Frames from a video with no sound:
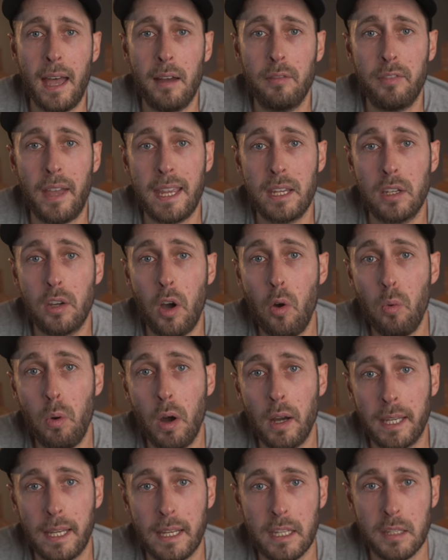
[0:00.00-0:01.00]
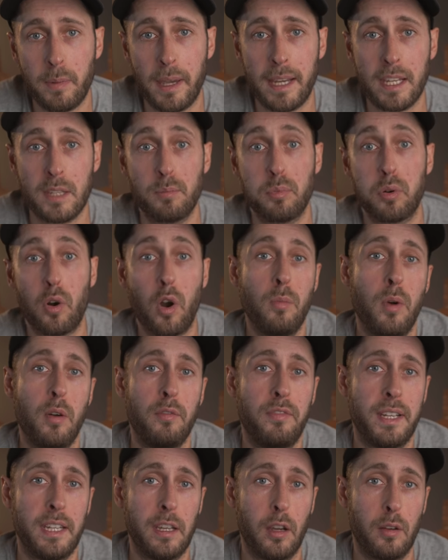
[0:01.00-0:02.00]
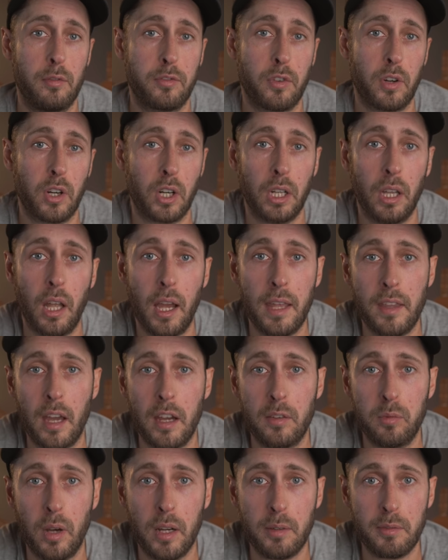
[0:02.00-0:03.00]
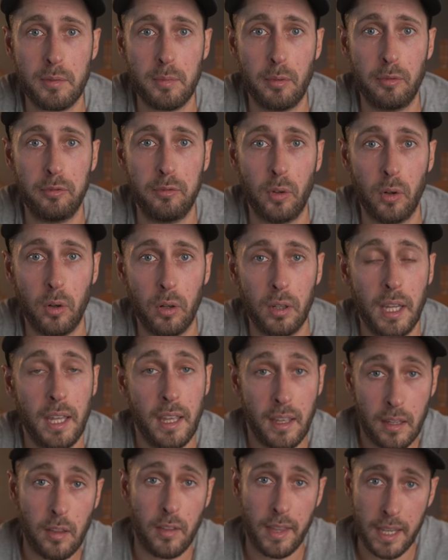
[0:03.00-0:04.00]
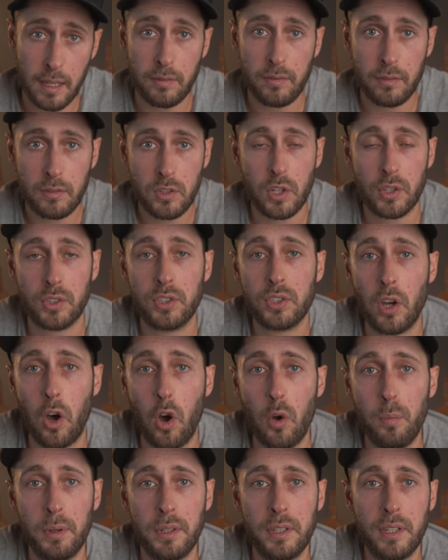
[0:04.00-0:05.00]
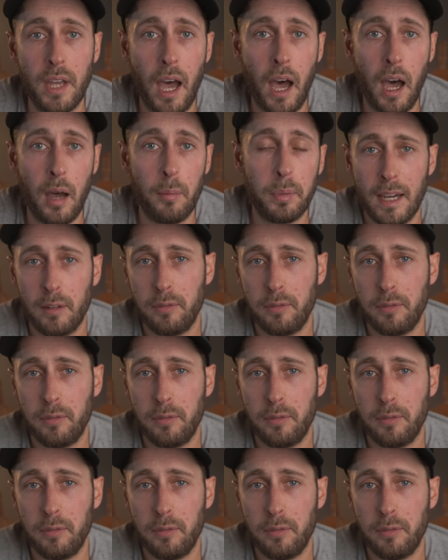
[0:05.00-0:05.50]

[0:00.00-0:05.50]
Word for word: have a co-working space promo video for a client that I've worked with before that they've just opened up.